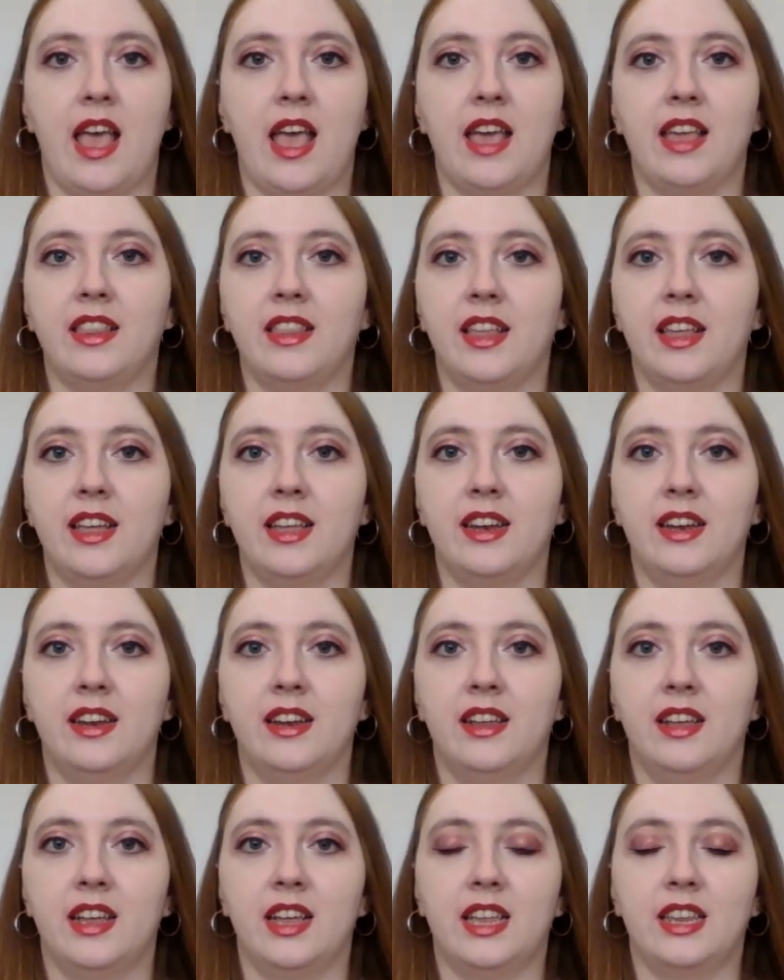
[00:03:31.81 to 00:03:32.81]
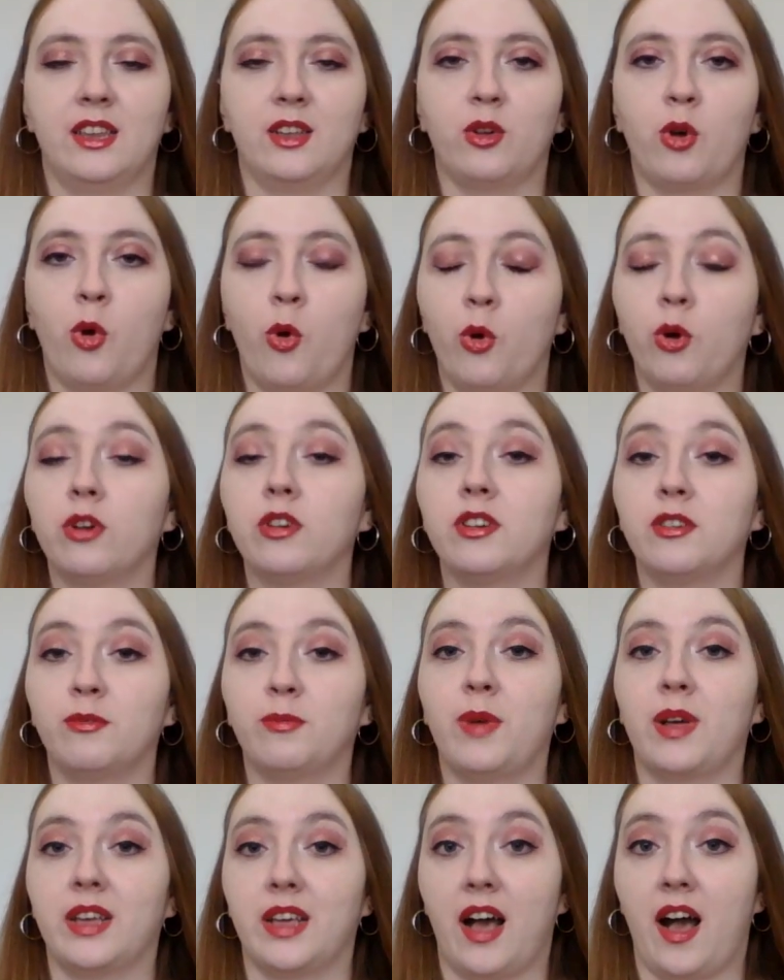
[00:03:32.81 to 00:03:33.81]
and then in the corner
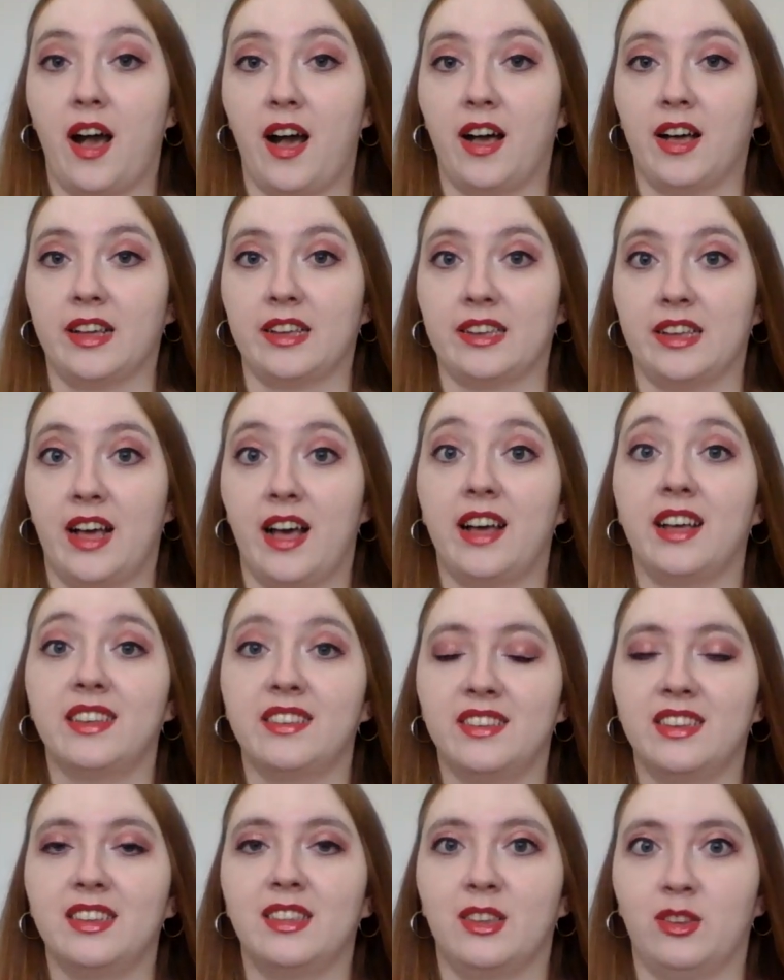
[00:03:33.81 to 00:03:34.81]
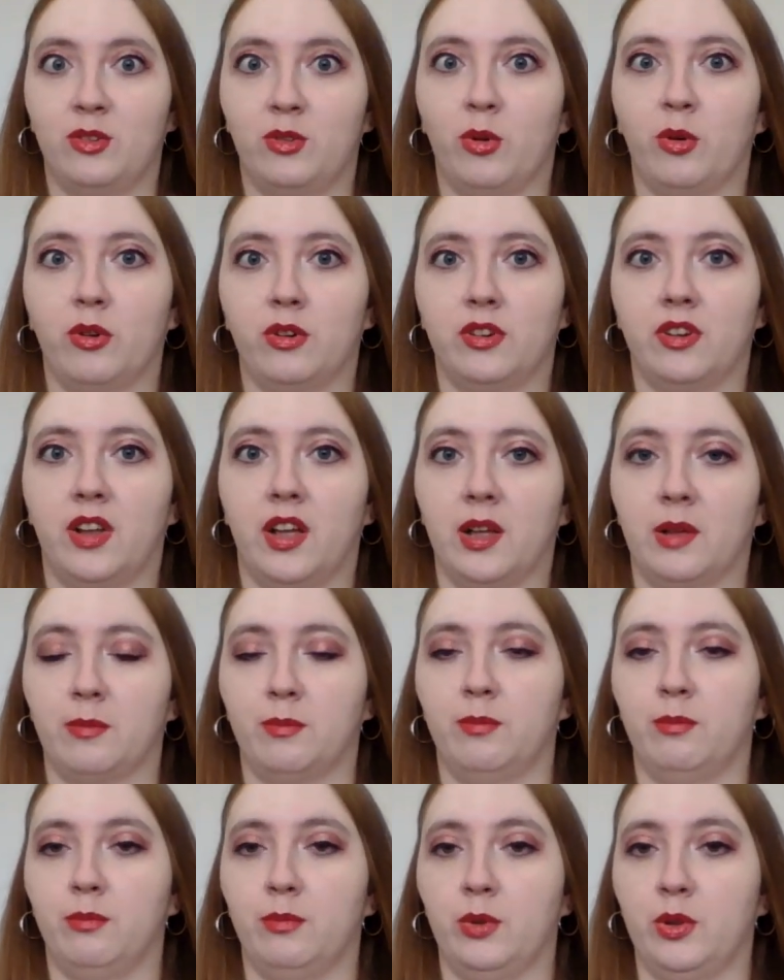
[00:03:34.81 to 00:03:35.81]
of my eye I see the doorknob
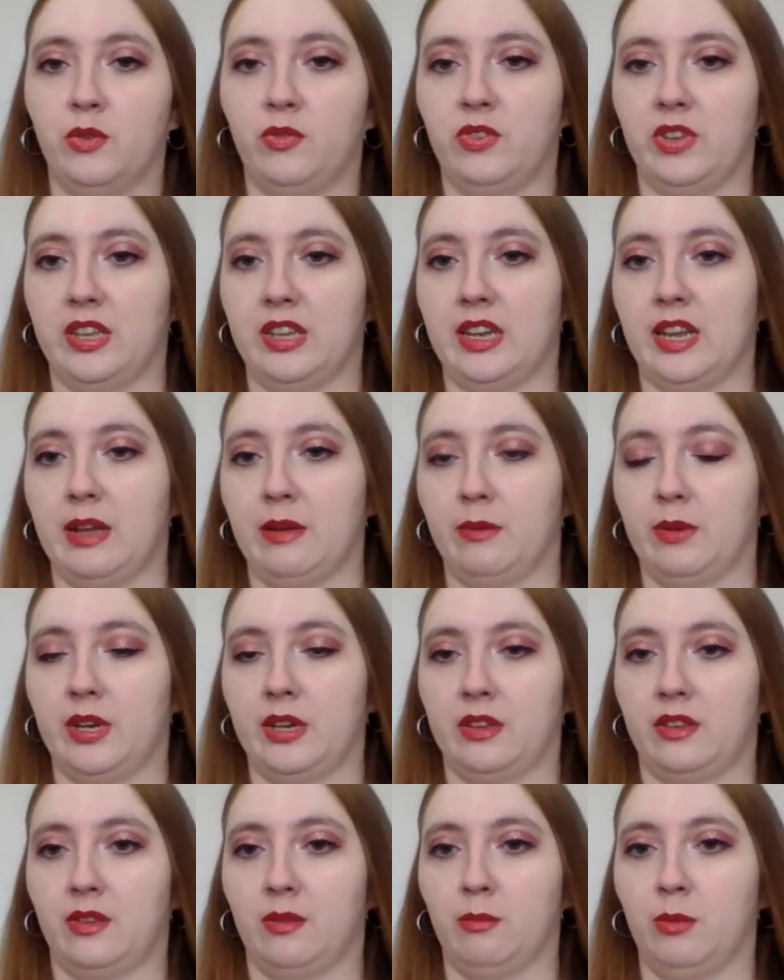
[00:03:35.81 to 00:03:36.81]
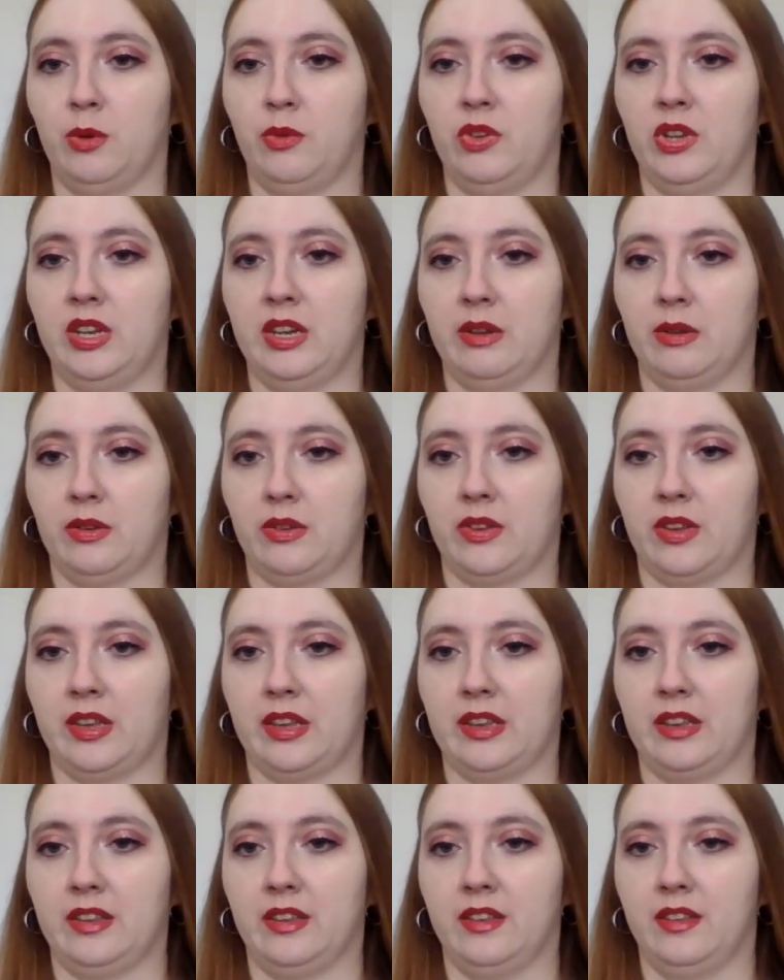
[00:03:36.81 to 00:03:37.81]
moving, and when it's moving it was
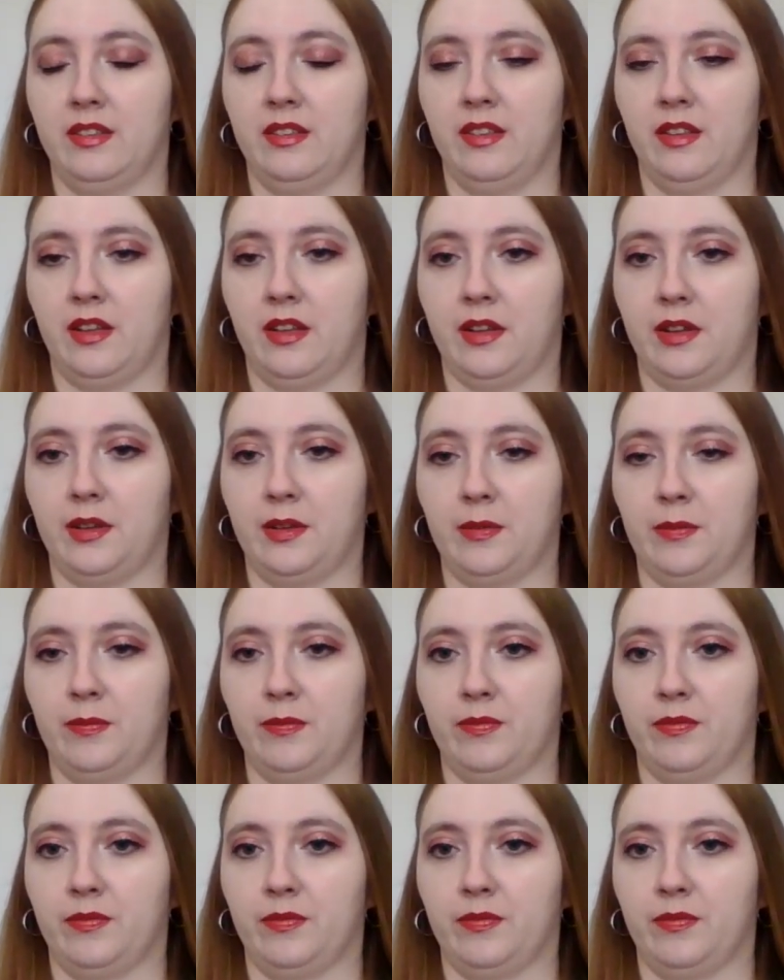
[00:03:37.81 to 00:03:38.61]
like how